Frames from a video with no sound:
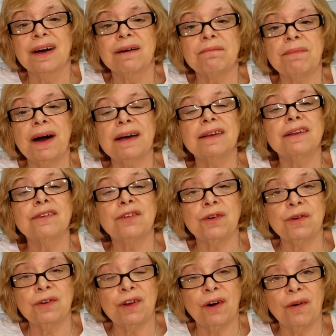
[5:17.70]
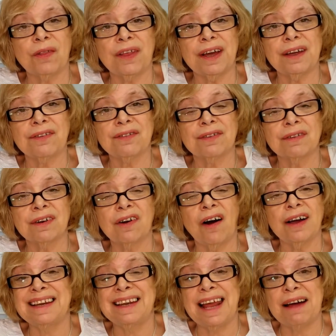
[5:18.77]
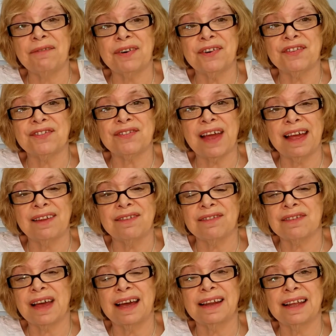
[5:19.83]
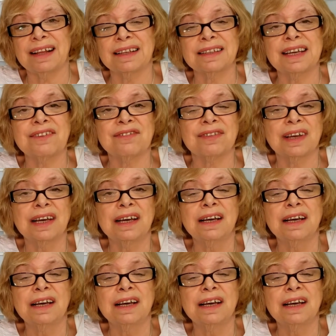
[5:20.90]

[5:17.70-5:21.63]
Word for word: But do know this, God never sends an illness